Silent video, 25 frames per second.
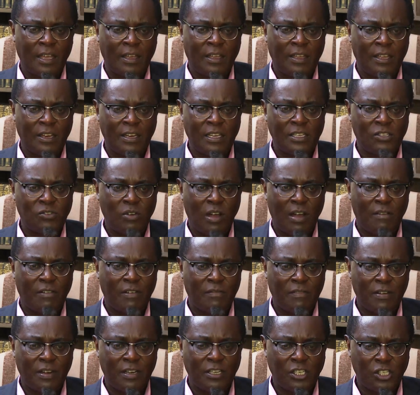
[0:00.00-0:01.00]
You need to have
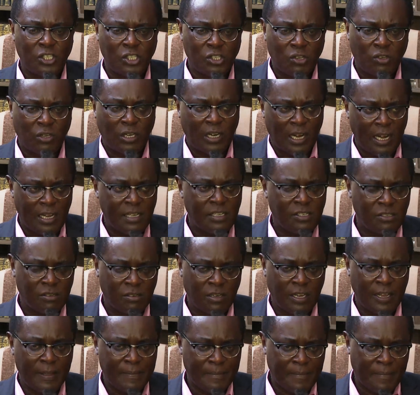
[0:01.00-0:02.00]
a very short leash
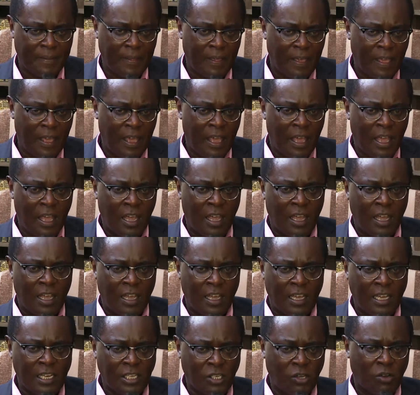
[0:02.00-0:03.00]
on him.
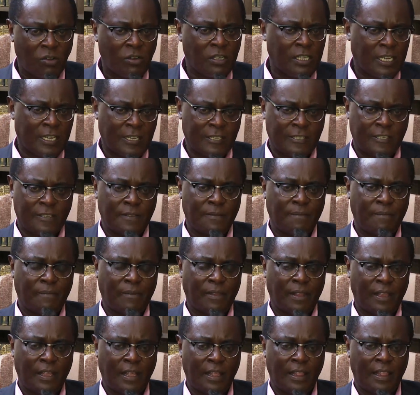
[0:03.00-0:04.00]
He told us
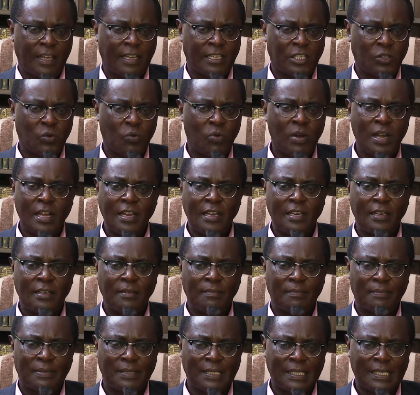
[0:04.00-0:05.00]
that
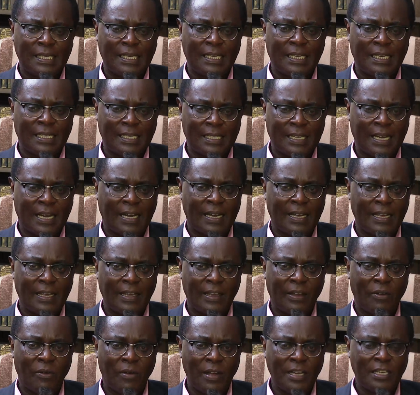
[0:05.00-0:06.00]
one particular guy
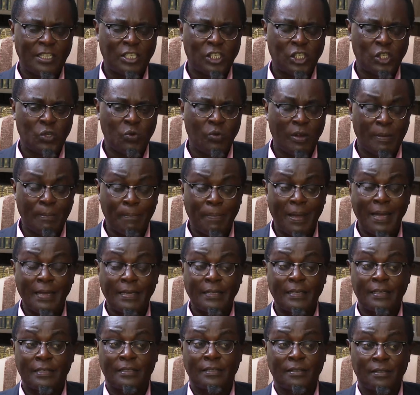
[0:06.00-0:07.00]
went to a
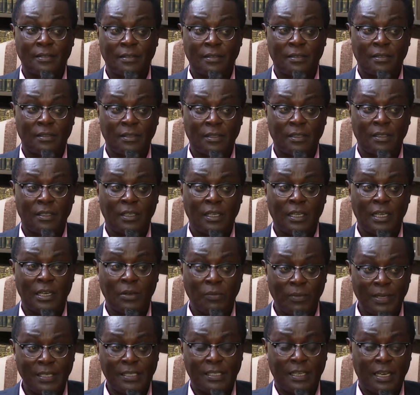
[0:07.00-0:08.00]
bank
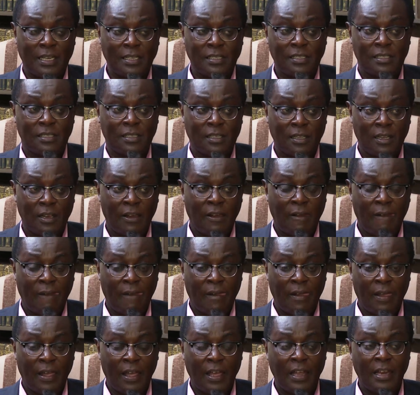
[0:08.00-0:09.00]
in Westlands
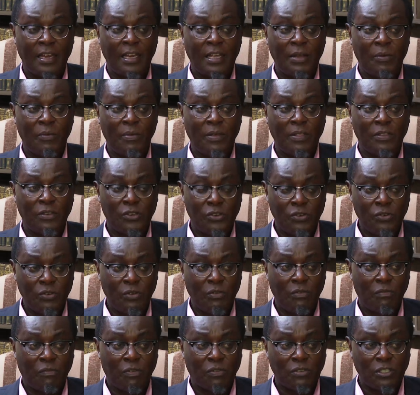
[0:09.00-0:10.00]
and he
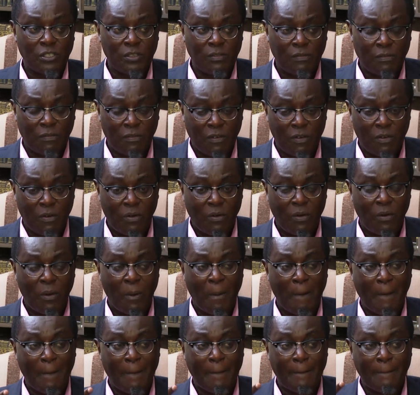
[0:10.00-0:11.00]
withdrew
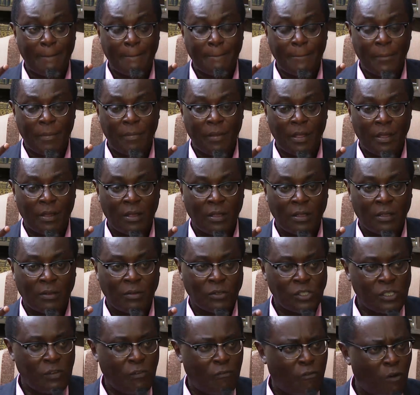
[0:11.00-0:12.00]

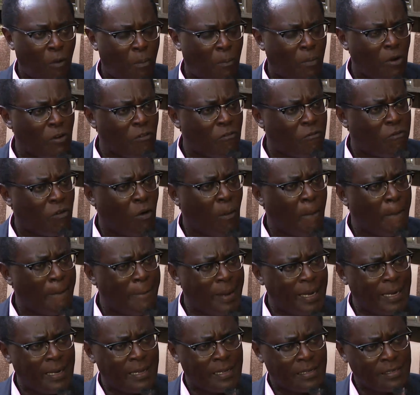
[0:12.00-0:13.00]

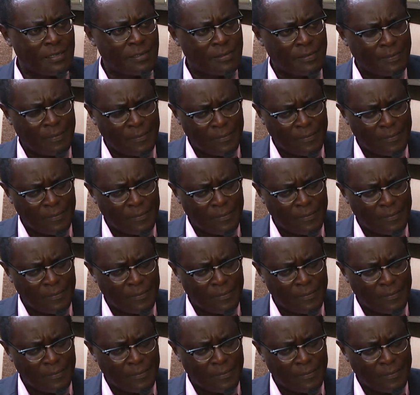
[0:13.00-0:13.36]
4.4 billion?